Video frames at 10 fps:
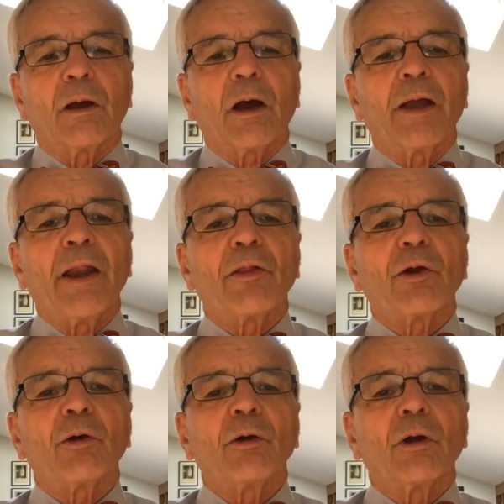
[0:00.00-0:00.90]

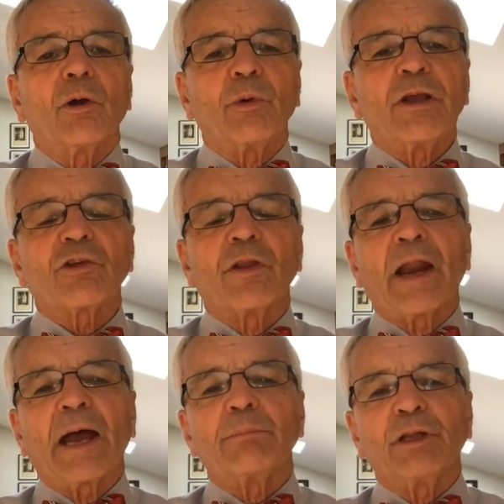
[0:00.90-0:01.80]
Another reason that
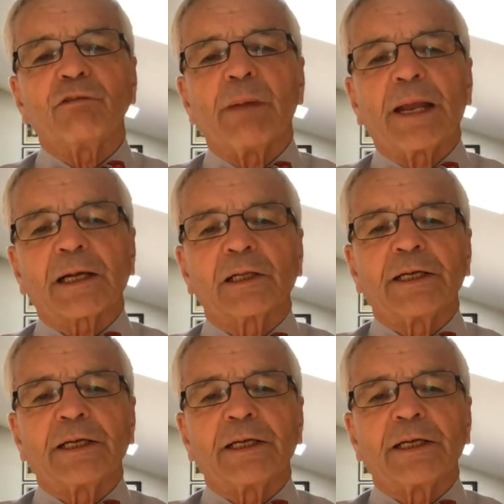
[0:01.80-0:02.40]
I believe medical